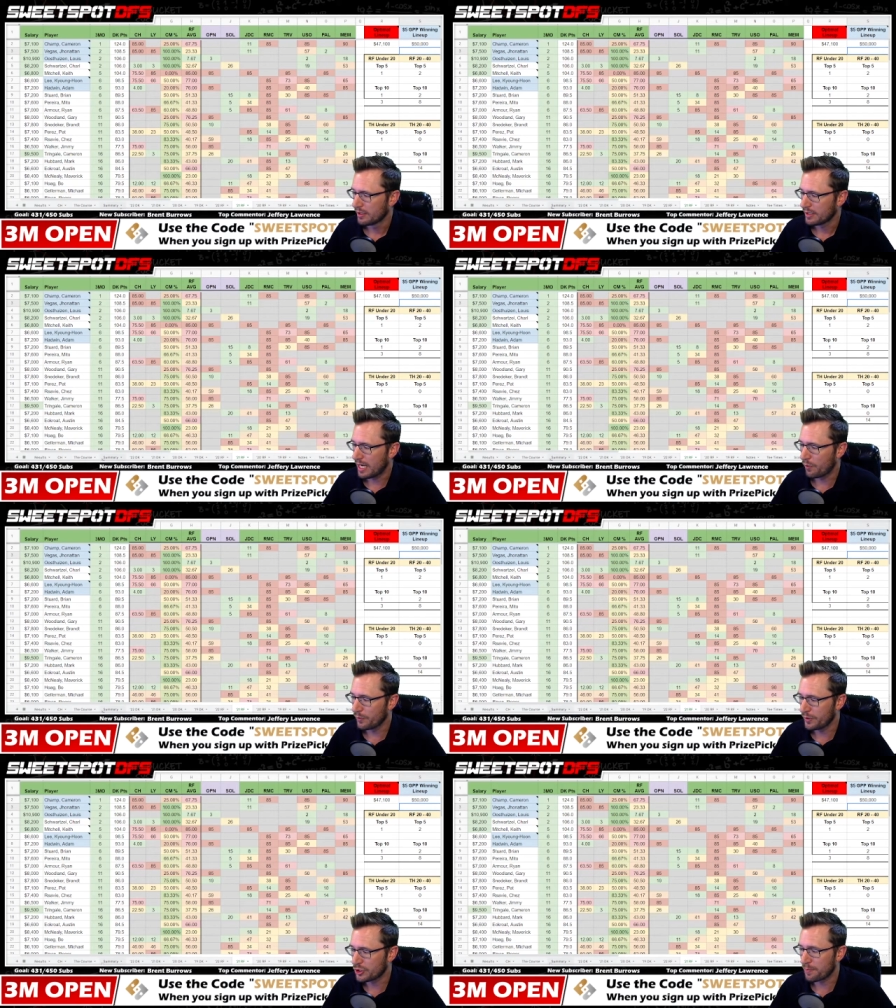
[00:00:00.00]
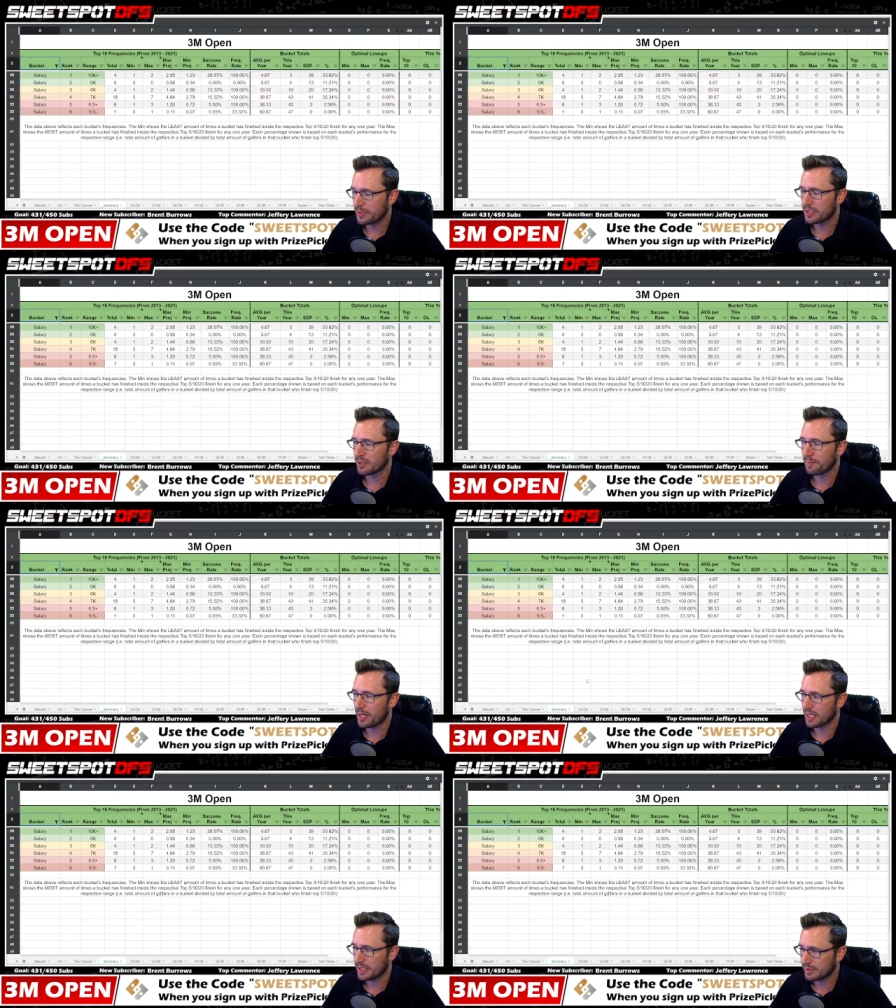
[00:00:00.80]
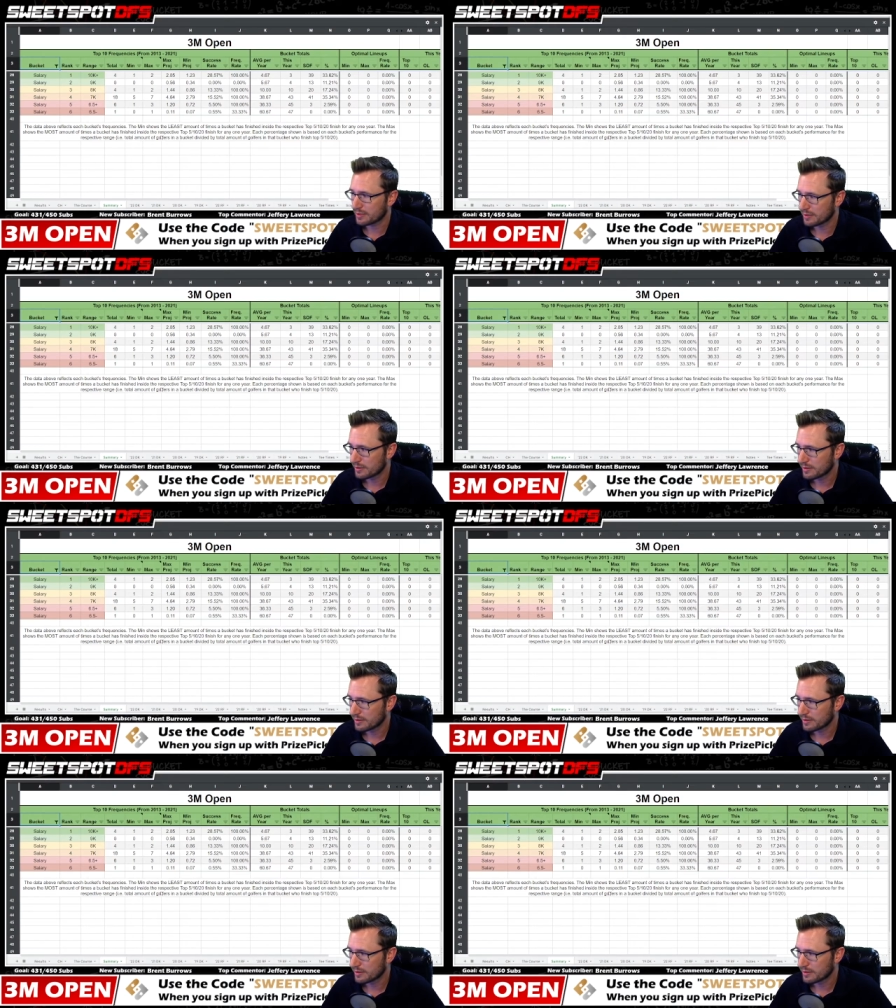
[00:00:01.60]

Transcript: Now, when we jump into the buckets,